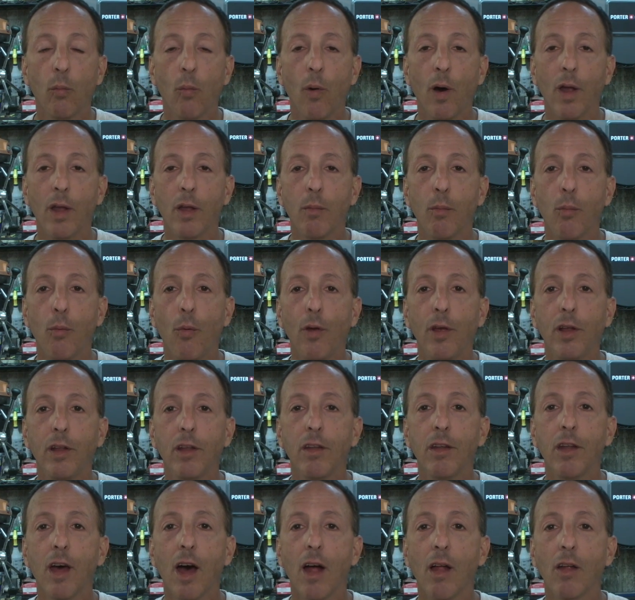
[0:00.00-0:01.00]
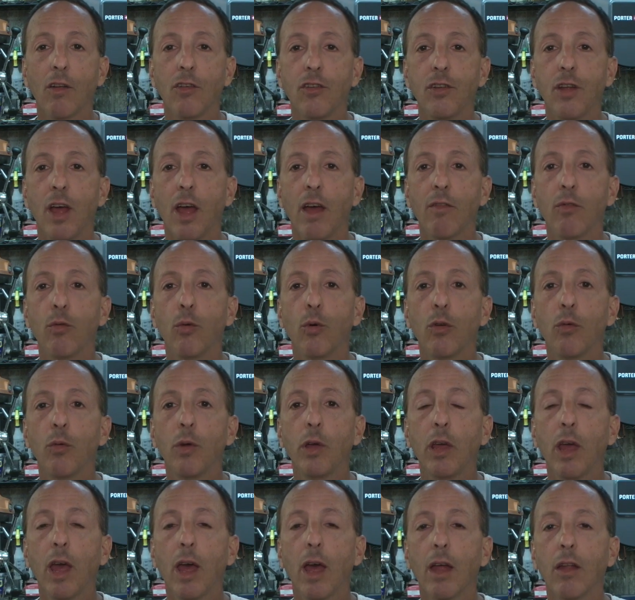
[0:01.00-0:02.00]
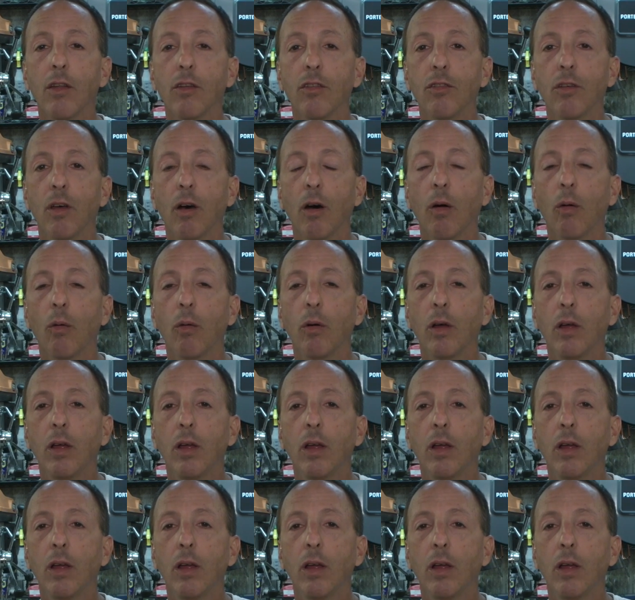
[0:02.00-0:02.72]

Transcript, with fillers: Want to bring the knowledge to everyone we can, so.